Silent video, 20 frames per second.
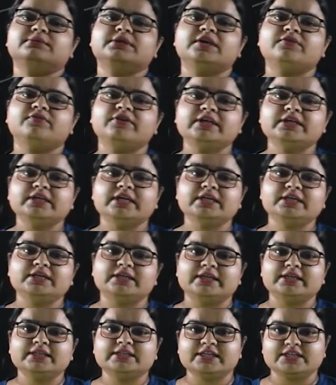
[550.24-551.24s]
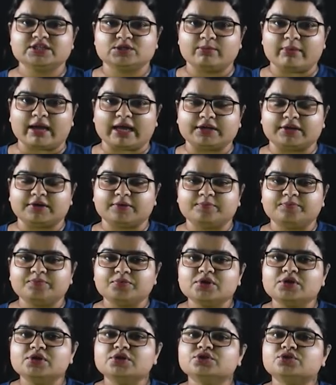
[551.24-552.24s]
giving it in this manner?
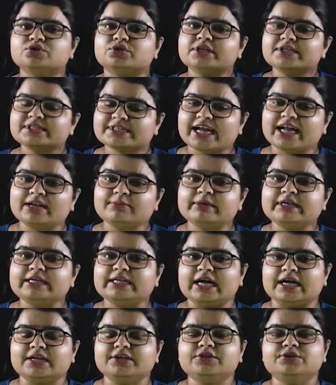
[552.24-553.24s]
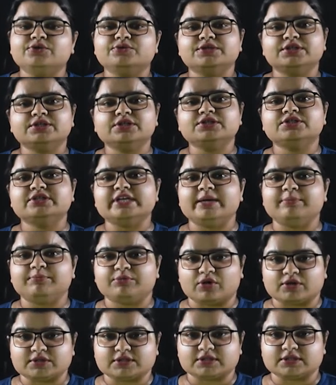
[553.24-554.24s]
So this can be done using the same
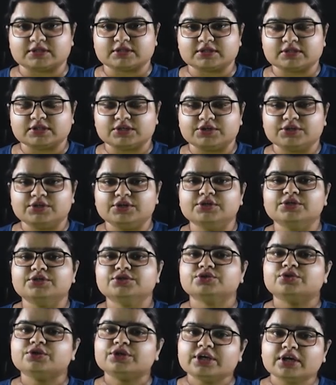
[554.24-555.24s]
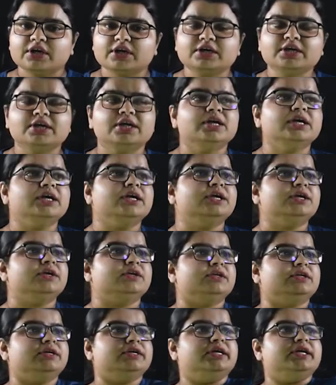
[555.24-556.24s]
process. So here
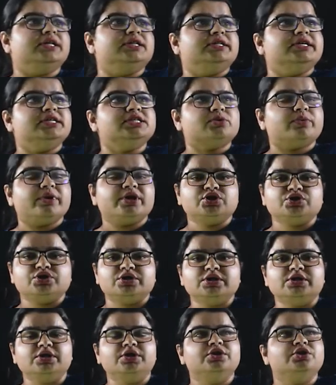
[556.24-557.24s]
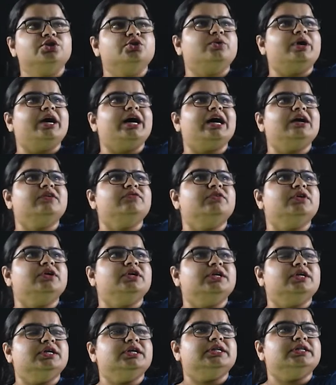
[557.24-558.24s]
in this question you have
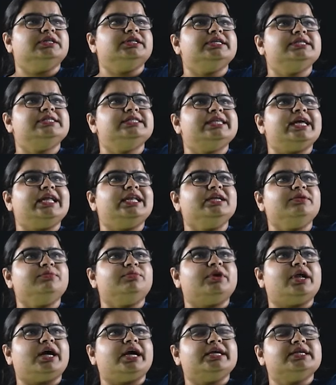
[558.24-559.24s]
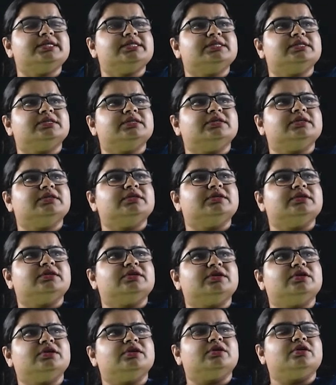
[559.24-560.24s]
the selling price
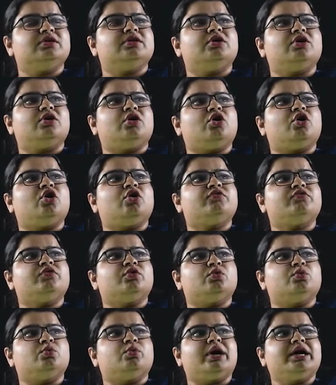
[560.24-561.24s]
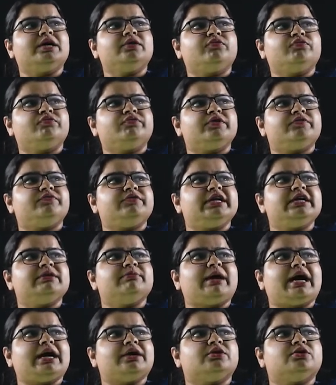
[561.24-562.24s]
of 150
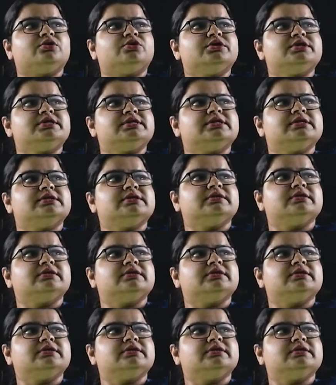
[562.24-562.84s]
mangoes